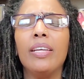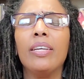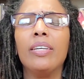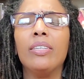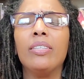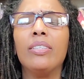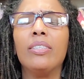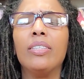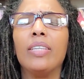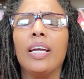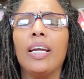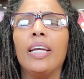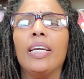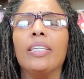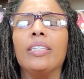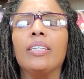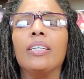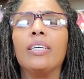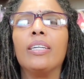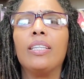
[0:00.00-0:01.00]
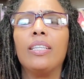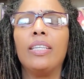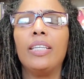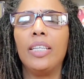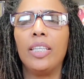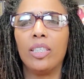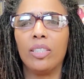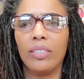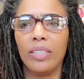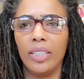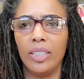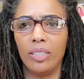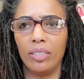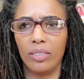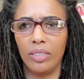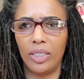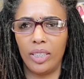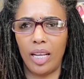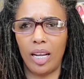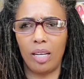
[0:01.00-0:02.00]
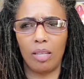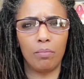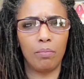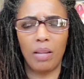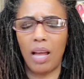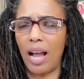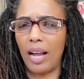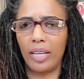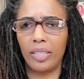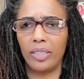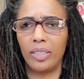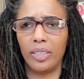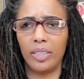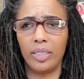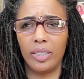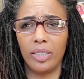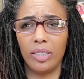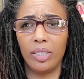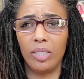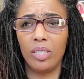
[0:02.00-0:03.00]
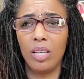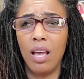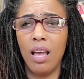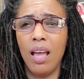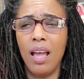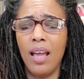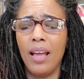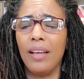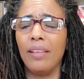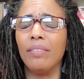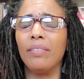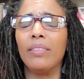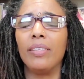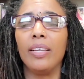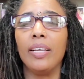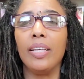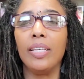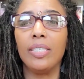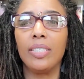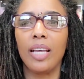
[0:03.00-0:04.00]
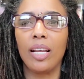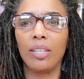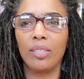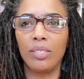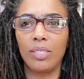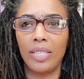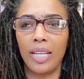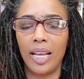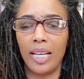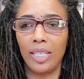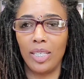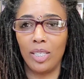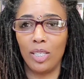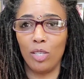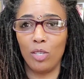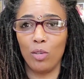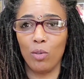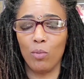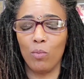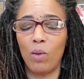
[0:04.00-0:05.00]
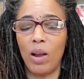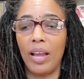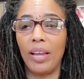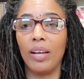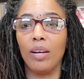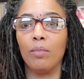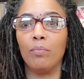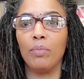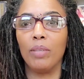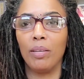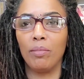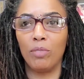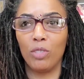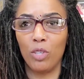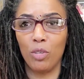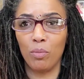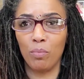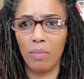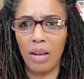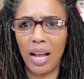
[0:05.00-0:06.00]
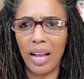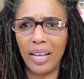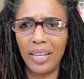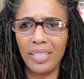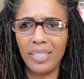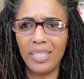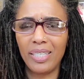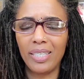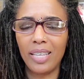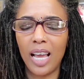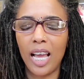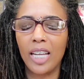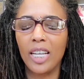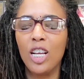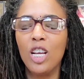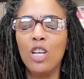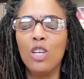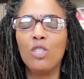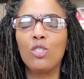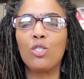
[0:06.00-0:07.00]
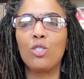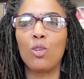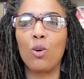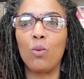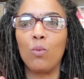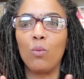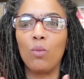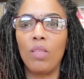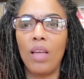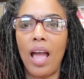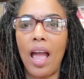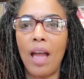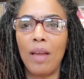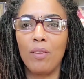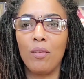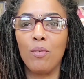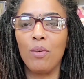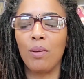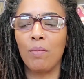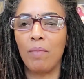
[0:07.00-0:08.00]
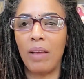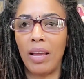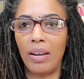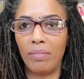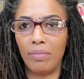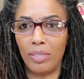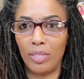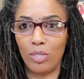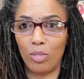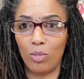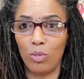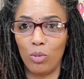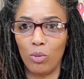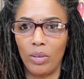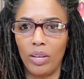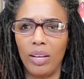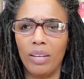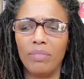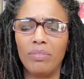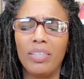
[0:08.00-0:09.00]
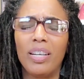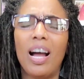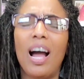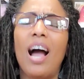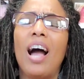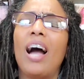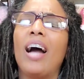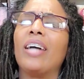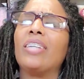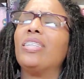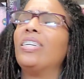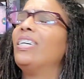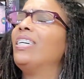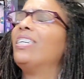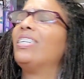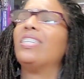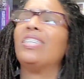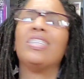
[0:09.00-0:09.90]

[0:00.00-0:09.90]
heal and clear energetic blockages and things that are standing in your way. Up level your mindset so that you can manifest the glory of God